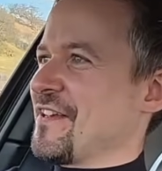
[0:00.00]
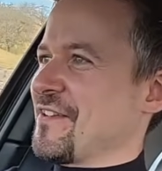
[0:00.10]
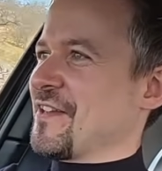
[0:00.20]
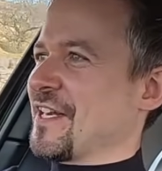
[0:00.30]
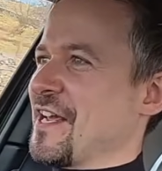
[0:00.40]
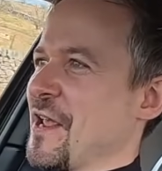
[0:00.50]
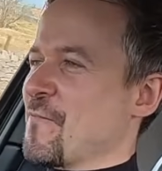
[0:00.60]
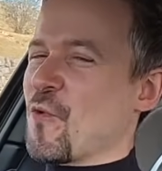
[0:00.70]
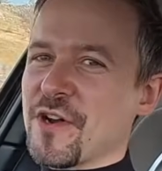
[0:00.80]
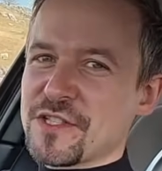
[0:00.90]
Like
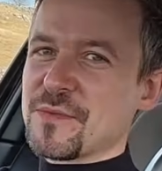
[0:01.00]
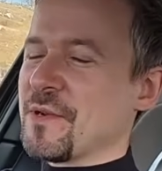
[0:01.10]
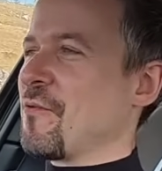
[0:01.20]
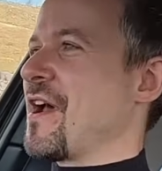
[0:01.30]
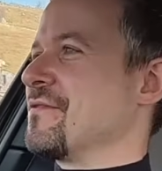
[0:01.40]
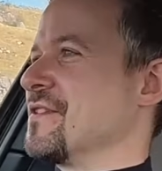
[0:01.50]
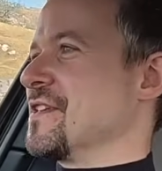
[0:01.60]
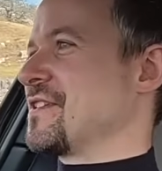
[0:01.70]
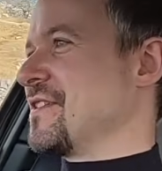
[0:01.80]
it wants to be revved.